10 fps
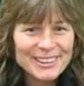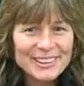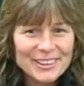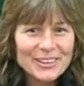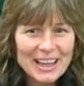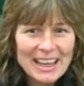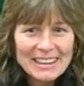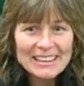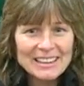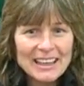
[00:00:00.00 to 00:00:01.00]
You know, I
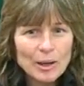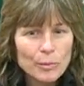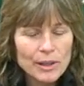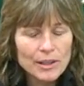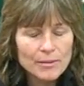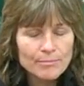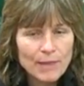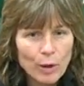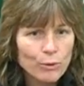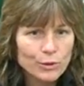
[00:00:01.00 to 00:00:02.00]
think that that'll be
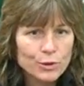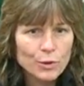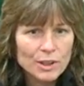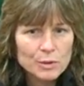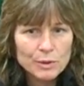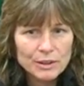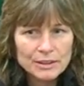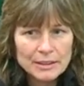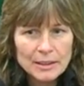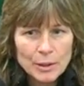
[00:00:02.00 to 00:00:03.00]
helpful to us. But
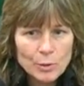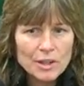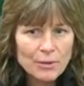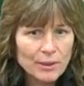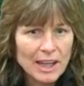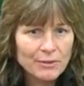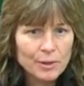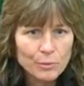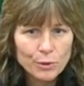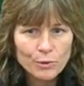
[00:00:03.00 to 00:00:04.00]
we definitely have to
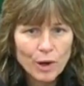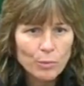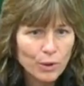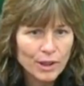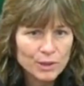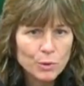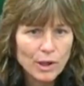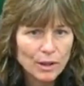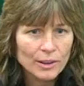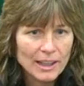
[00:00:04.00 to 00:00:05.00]
improve our play as
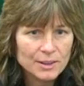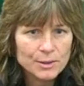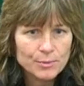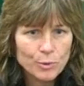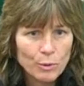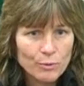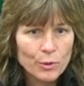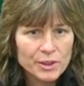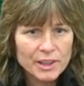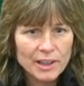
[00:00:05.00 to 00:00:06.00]
well, and that's what we're
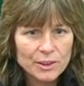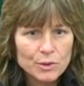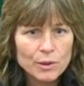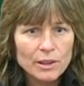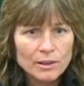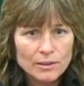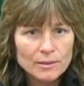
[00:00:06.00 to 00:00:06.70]
focusing on this week.